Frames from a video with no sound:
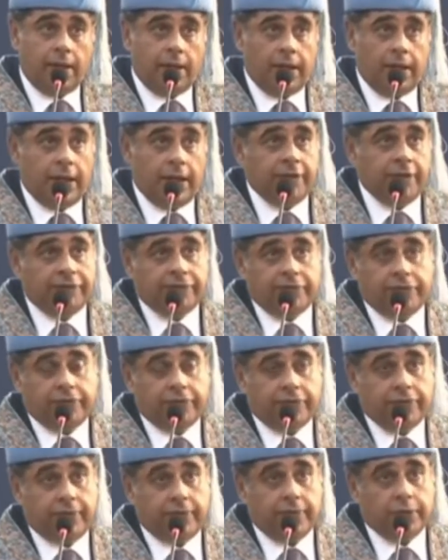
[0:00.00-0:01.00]
If
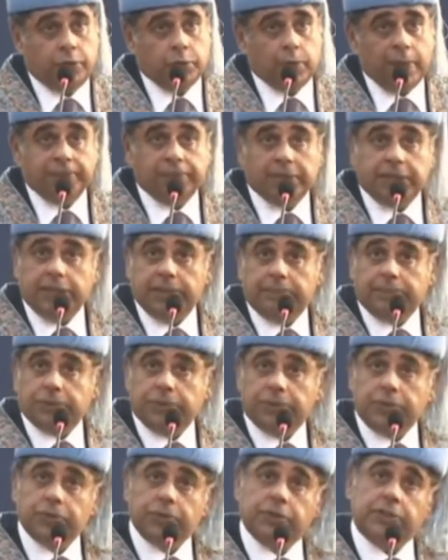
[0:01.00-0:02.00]
UMT
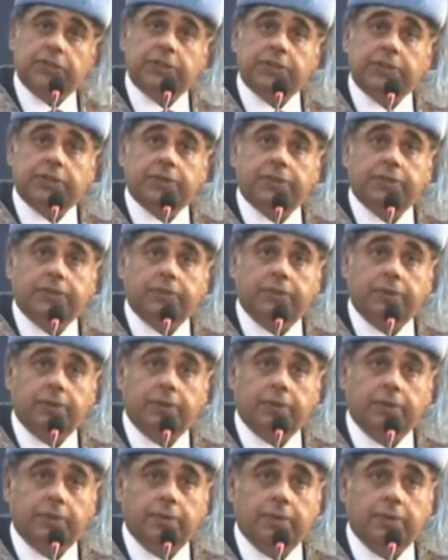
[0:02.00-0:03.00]
produces
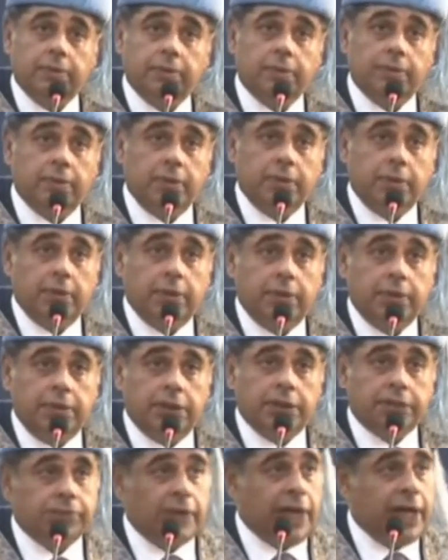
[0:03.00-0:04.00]

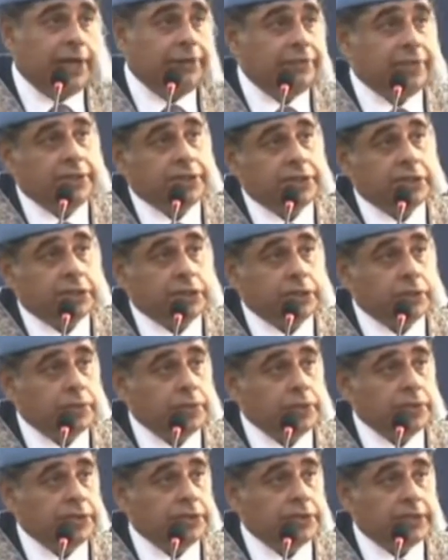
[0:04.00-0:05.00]
these 500
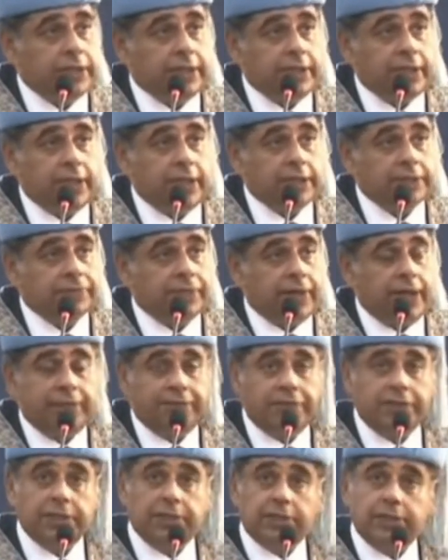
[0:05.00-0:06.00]
students in the next
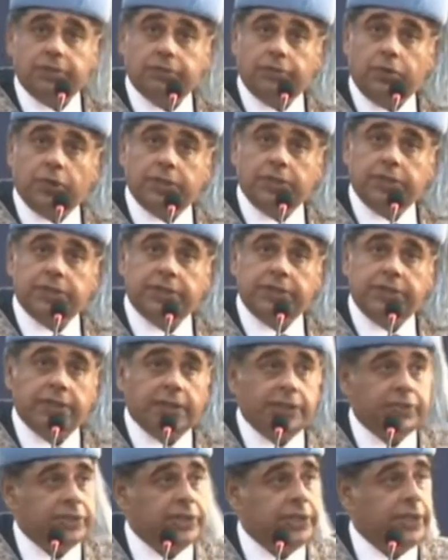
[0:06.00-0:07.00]
5 years for this
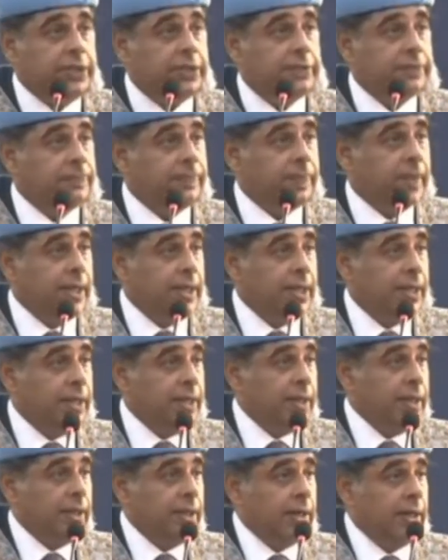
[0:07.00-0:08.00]
industry,
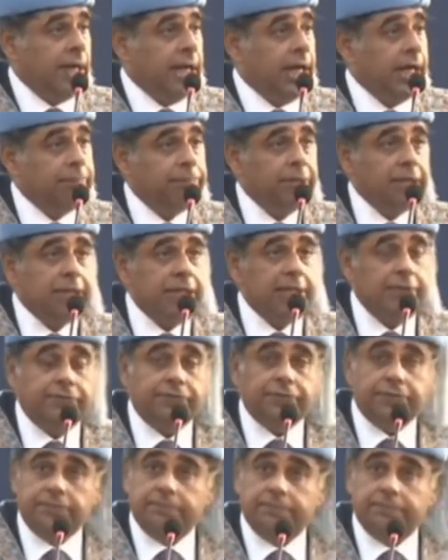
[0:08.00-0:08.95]
I believe